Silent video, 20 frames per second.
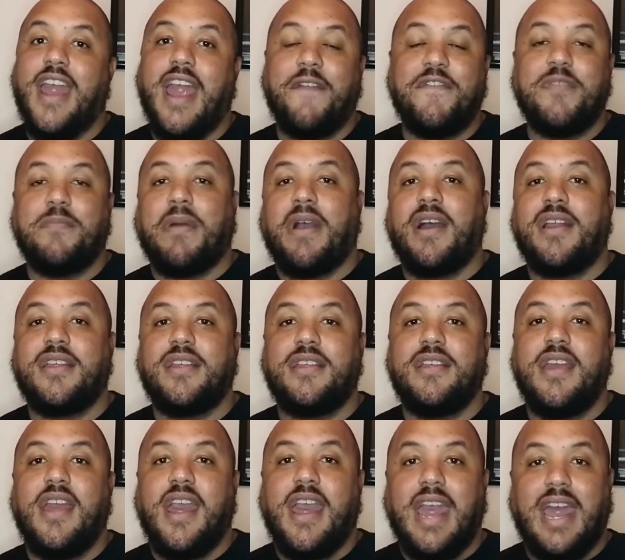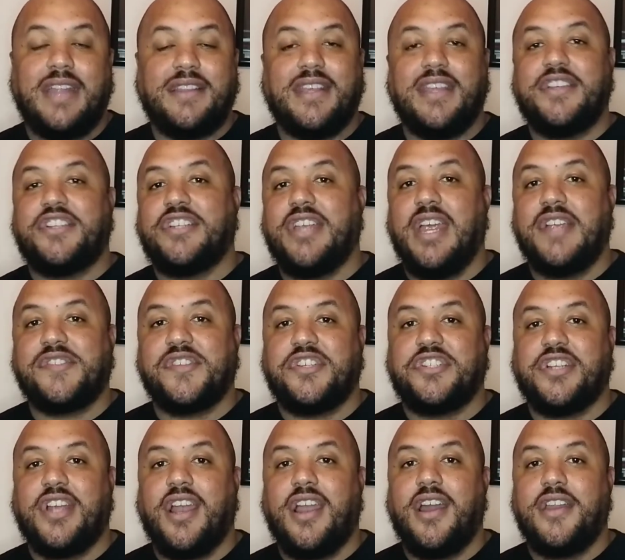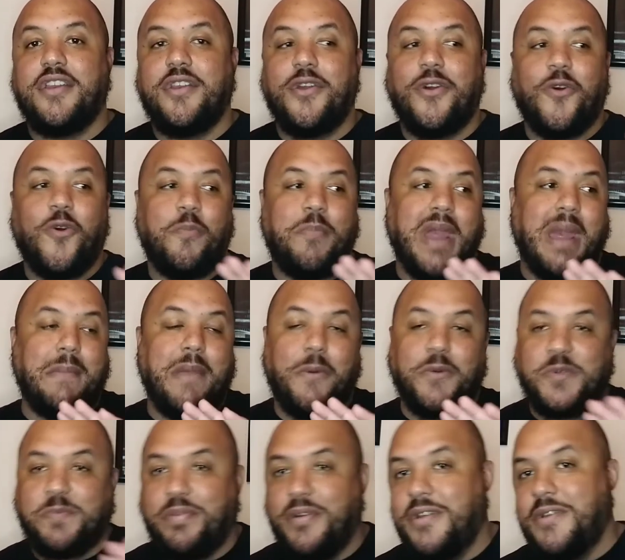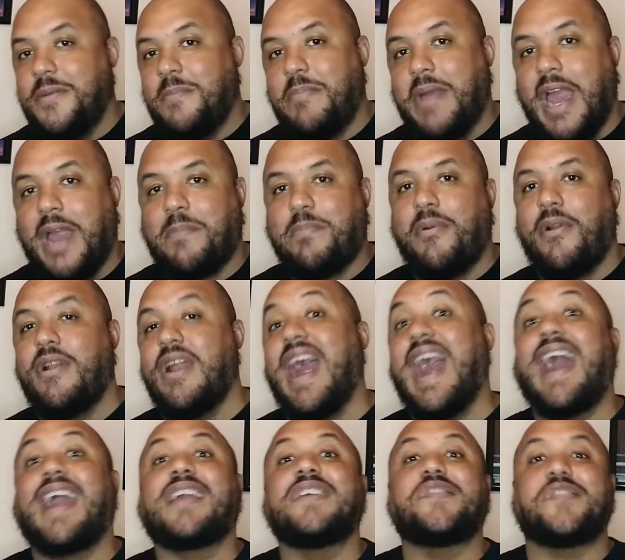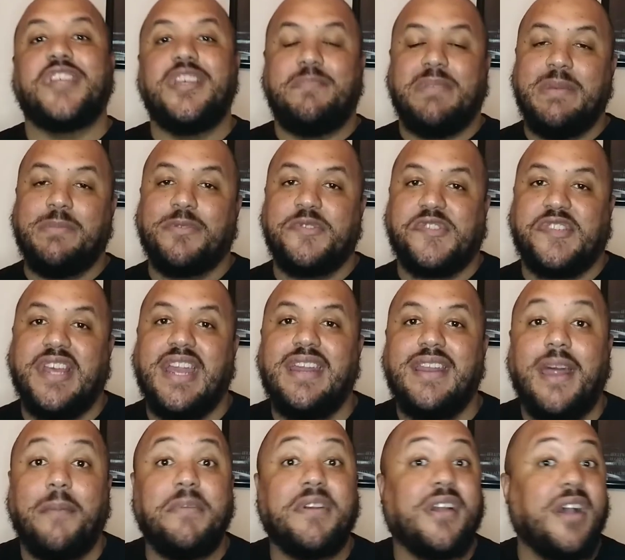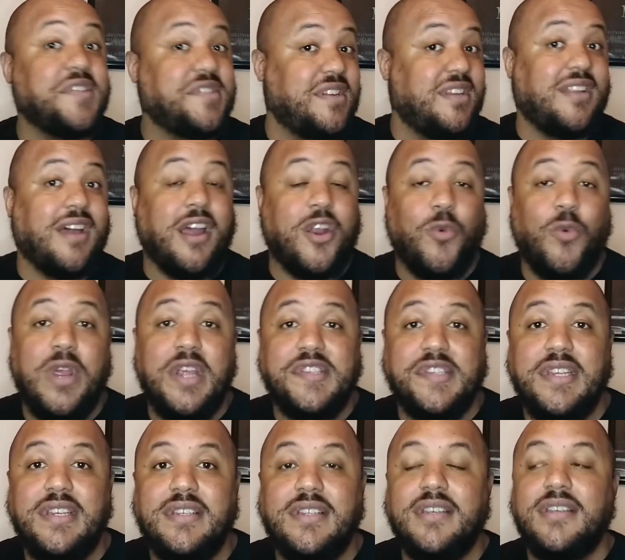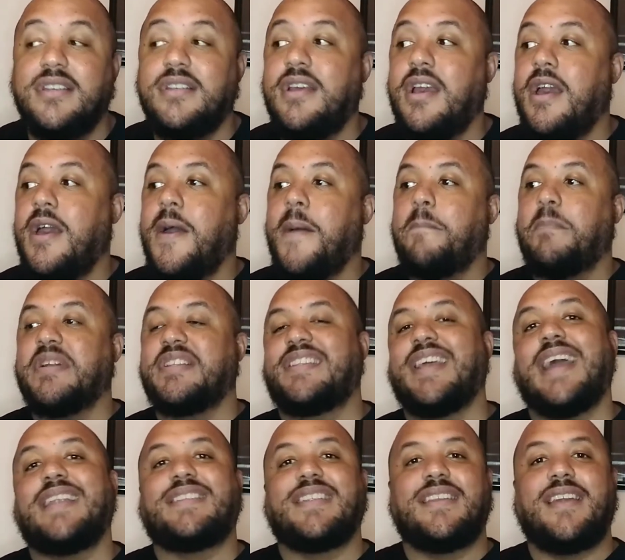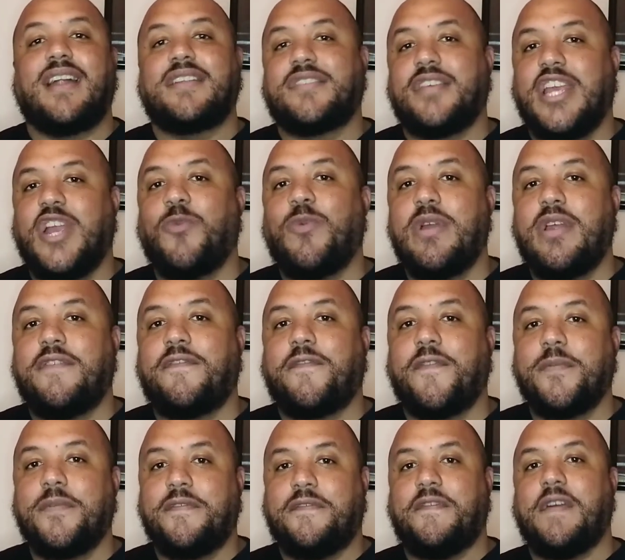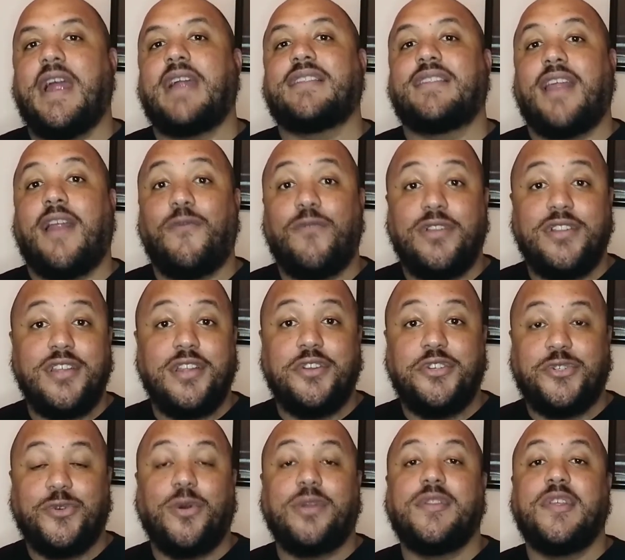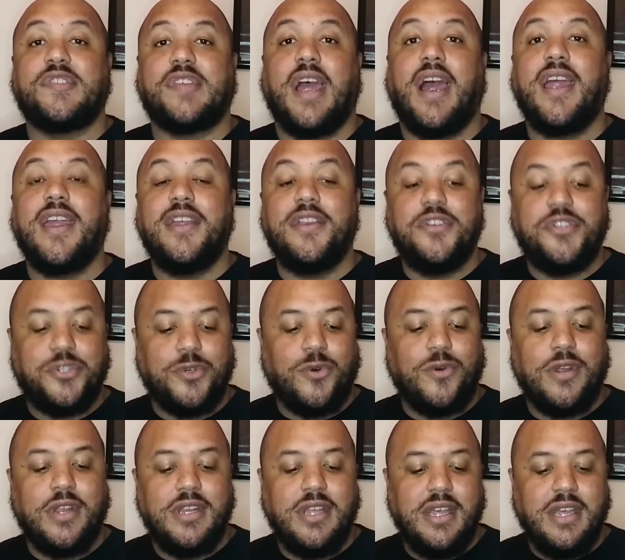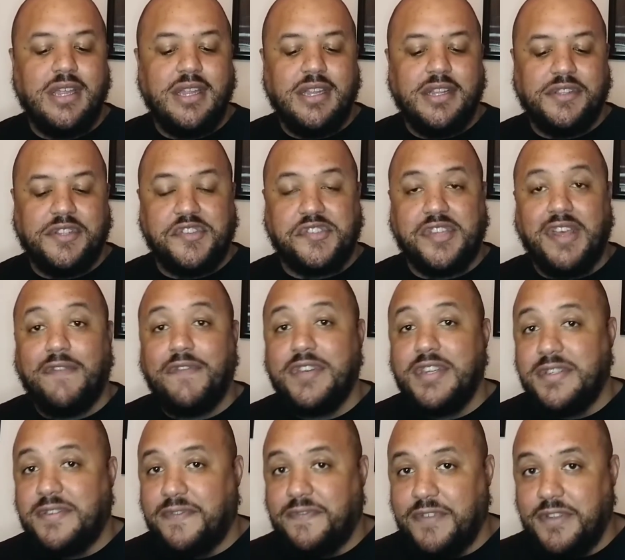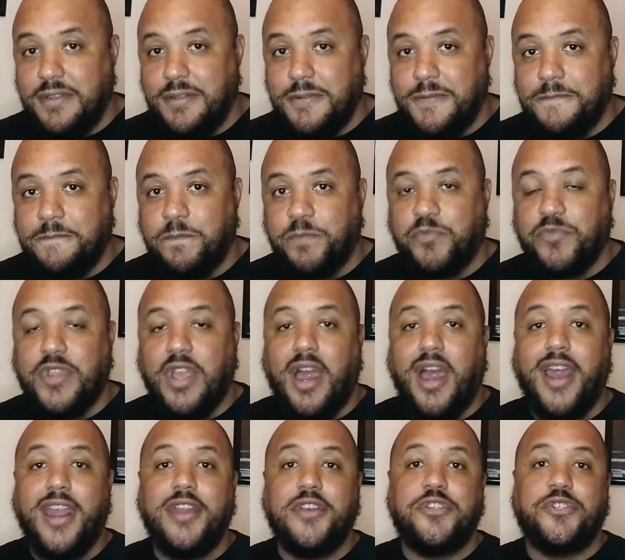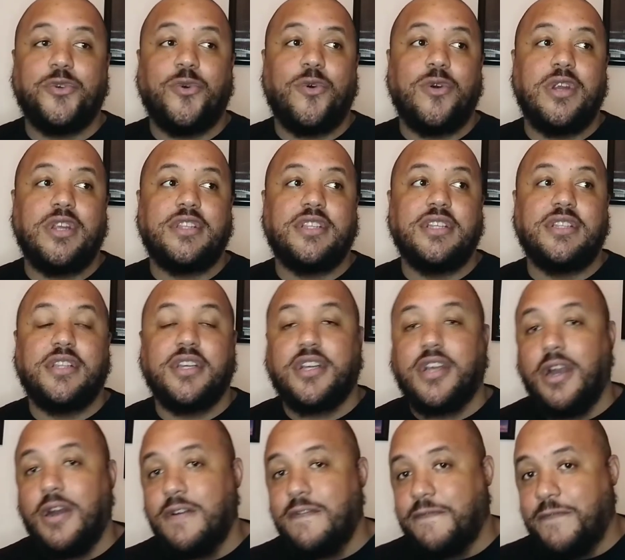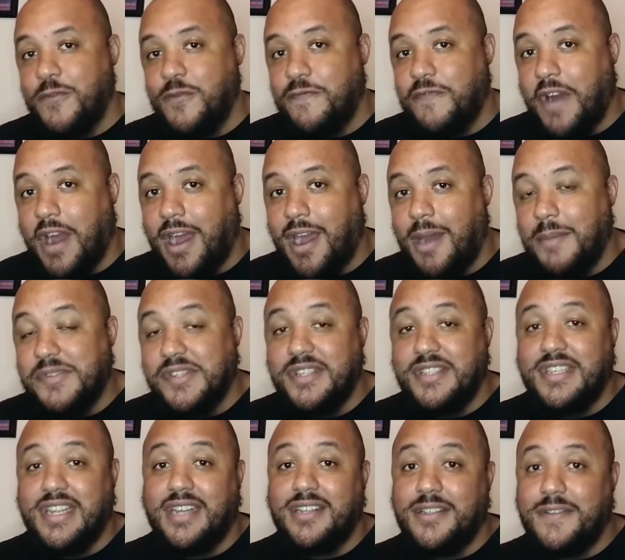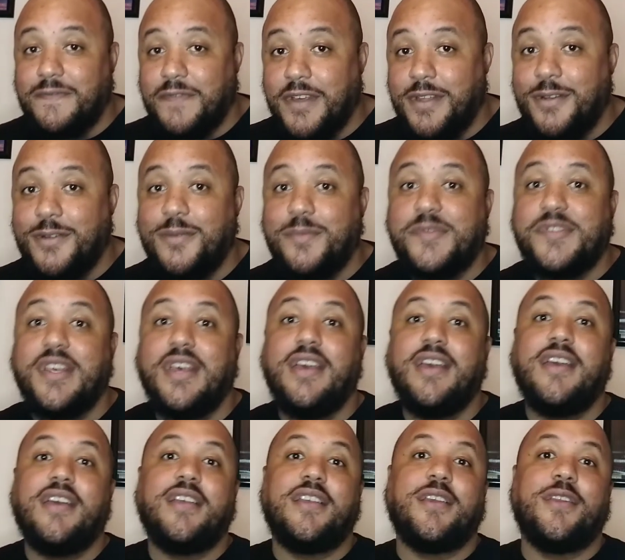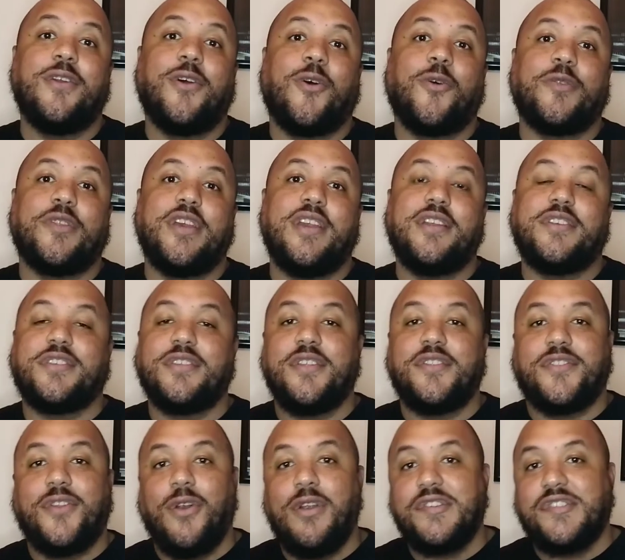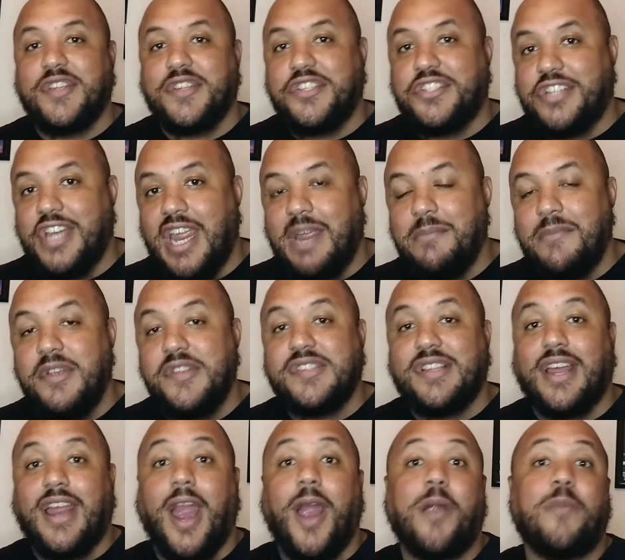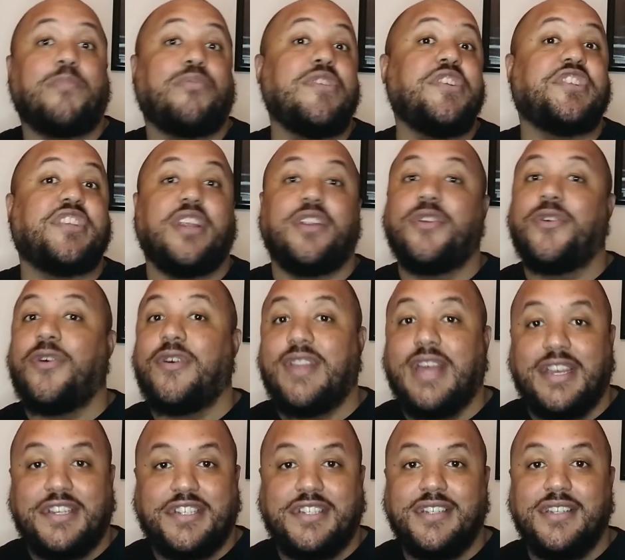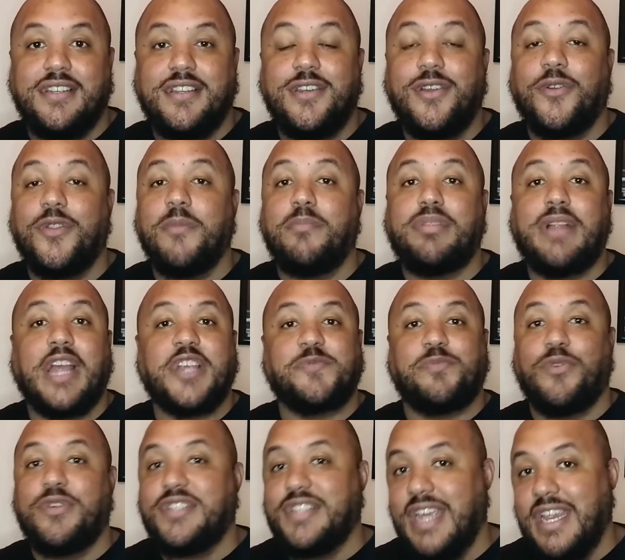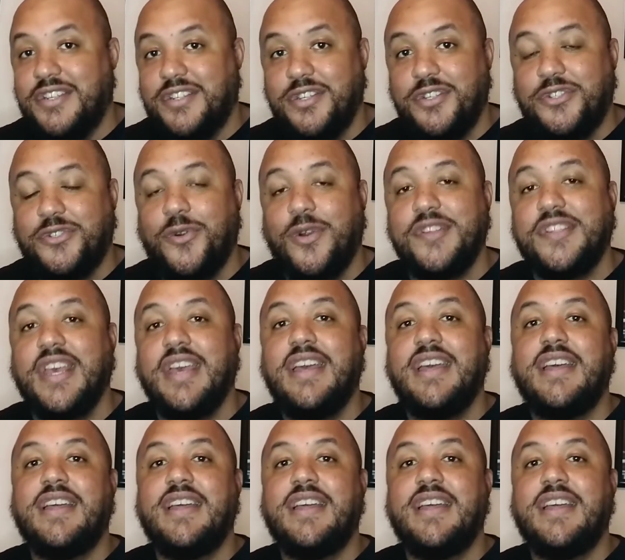everybody had their chance to shine, you know, Batman was put in the back burner. I can see people saying that because in a lot of ways he did, but that did not take away from the fact that I really enjoyed this. I enjoyed the 70s feel, I enjoyed the kung fu vibes, the Deadly Venoms, you know, the Into the 36 Chambers, like I appreciated all that shit, you know, the blaxploitation joints.